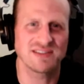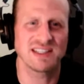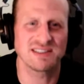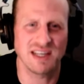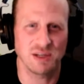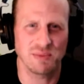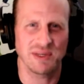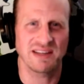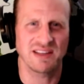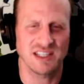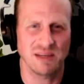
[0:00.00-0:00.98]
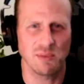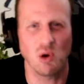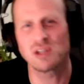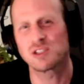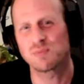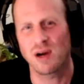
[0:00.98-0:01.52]
cents out of me at the Tim
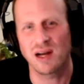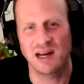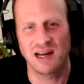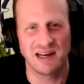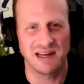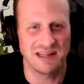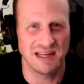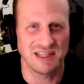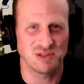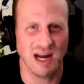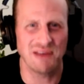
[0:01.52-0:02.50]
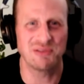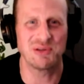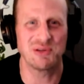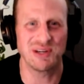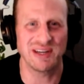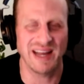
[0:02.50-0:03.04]
Hortons
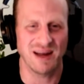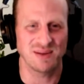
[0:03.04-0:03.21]
drive-through today.